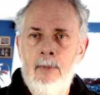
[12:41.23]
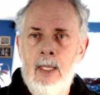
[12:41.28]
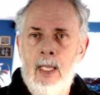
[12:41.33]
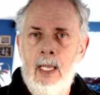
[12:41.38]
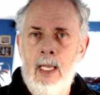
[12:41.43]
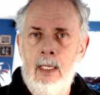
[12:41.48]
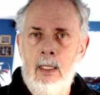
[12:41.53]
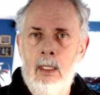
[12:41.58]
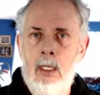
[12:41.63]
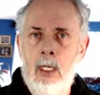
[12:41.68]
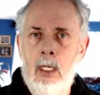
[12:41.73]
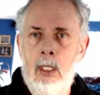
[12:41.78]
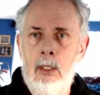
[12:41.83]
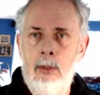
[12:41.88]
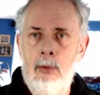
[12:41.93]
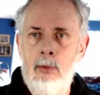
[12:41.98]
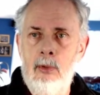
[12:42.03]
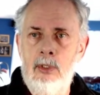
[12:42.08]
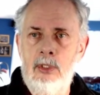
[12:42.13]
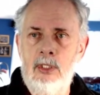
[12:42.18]
at
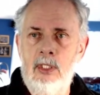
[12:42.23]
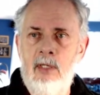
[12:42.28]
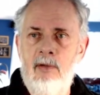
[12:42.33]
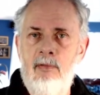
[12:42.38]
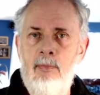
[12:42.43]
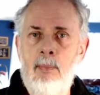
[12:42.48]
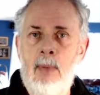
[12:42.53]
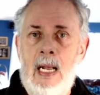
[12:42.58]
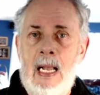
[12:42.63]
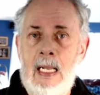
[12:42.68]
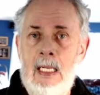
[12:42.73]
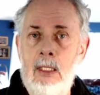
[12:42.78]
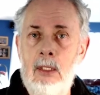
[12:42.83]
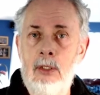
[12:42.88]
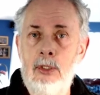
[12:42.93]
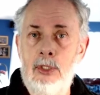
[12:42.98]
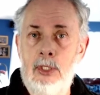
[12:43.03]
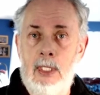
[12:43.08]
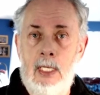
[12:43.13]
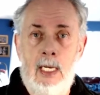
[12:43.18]
hundreds of
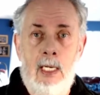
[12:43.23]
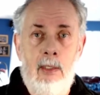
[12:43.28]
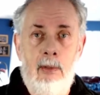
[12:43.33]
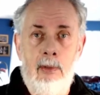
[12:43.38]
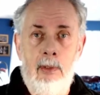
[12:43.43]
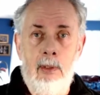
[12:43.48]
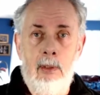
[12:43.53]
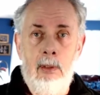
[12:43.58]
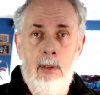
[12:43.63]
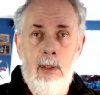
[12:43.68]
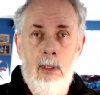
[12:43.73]
miles an hour.